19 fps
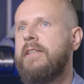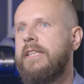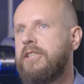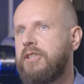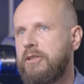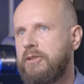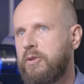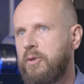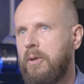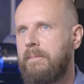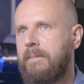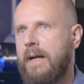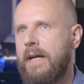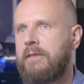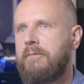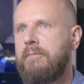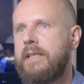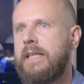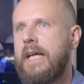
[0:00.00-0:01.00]
initial tool
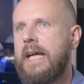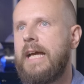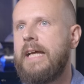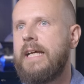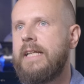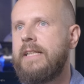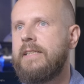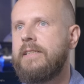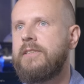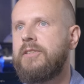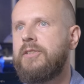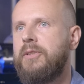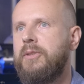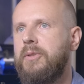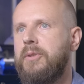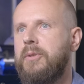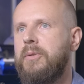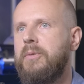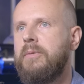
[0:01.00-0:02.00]
path we had
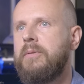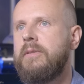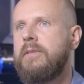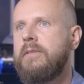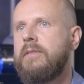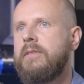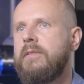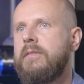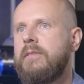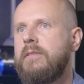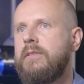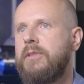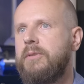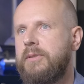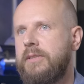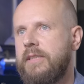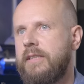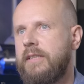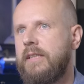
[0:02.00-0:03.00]
to
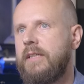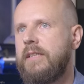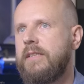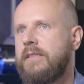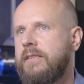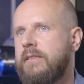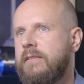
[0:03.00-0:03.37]
Using the